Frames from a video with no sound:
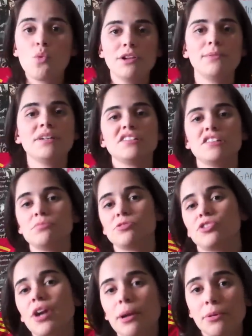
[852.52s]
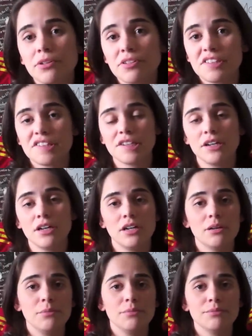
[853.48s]
One of my subscribers,
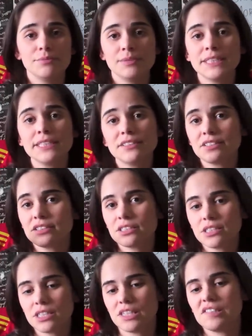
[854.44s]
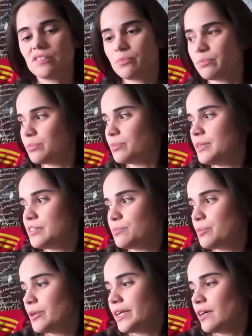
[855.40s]
um, he's, he's, he's
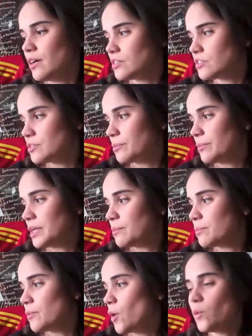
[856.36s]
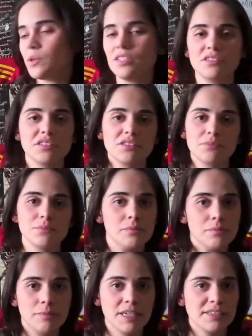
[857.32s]
pretty awesome. He always
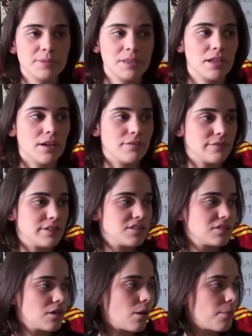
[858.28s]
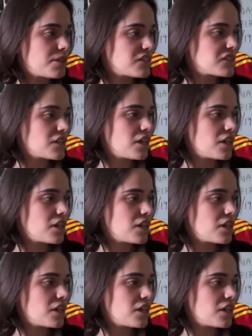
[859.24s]
makes me laugh with his comments.